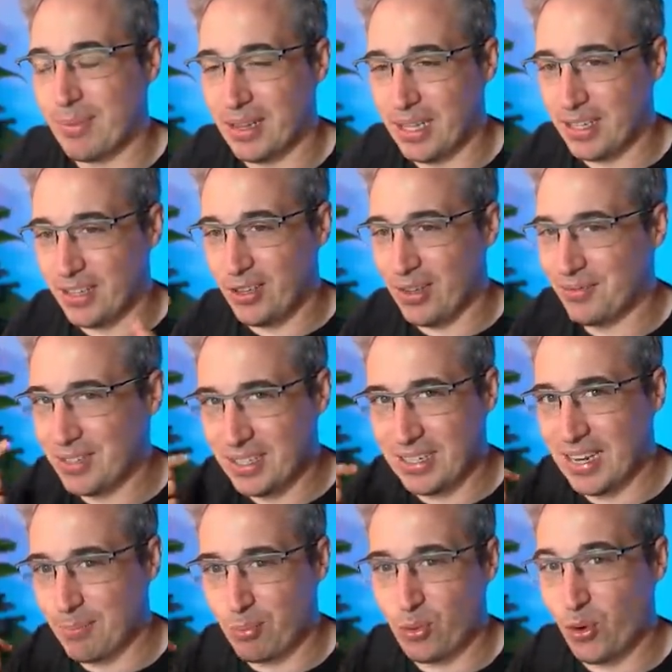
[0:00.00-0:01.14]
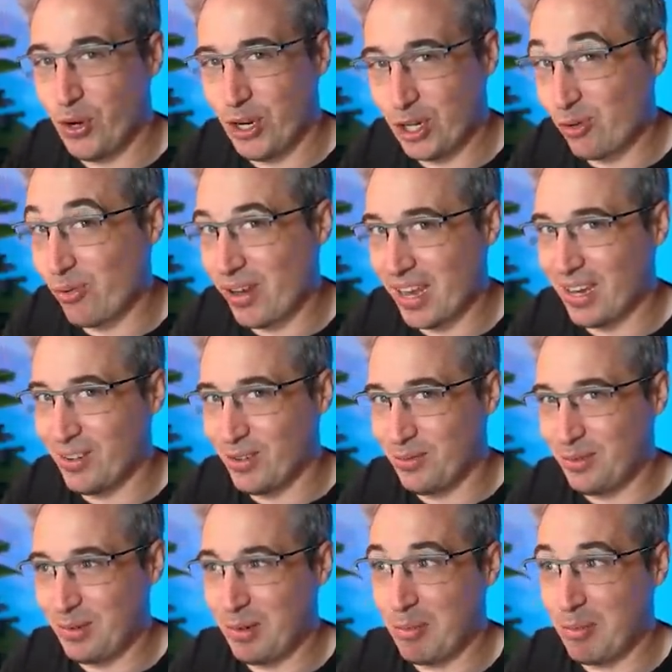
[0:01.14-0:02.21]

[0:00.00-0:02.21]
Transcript: But like, you have to get pretty creative to